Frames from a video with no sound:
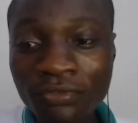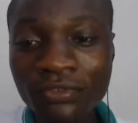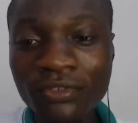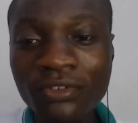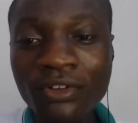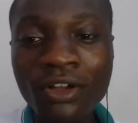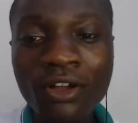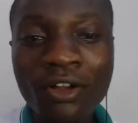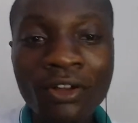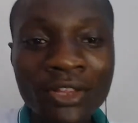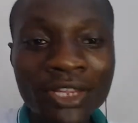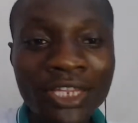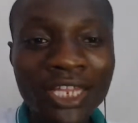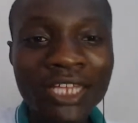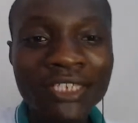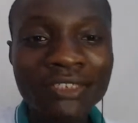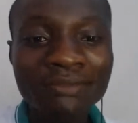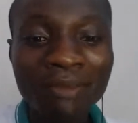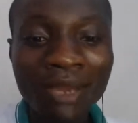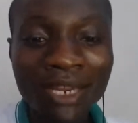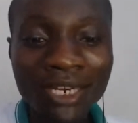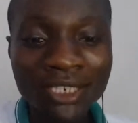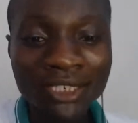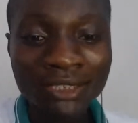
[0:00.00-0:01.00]
content
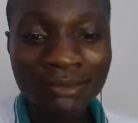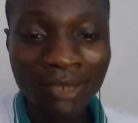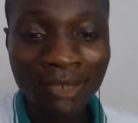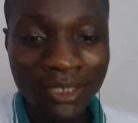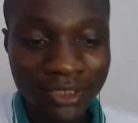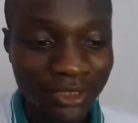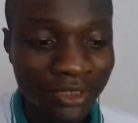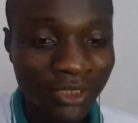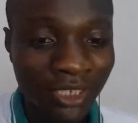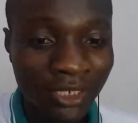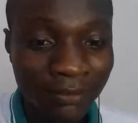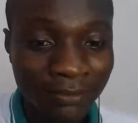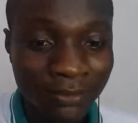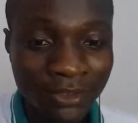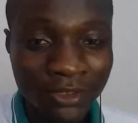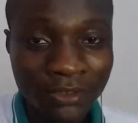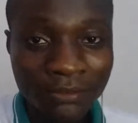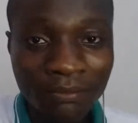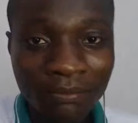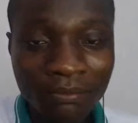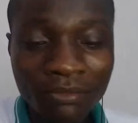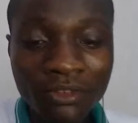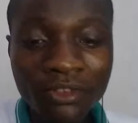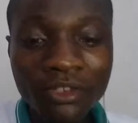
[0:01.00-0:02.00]
management systems,